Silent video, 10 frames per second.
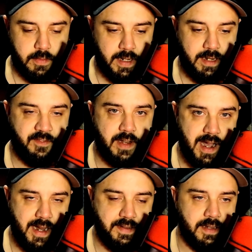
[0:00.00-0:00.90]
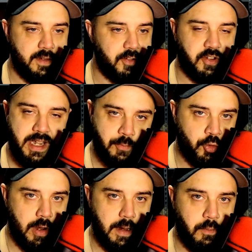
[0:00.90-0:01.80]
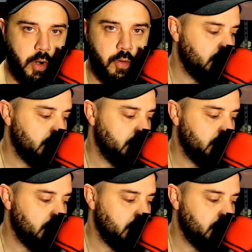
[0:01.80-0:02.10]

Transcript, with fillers: And if not, just keep trying, bro.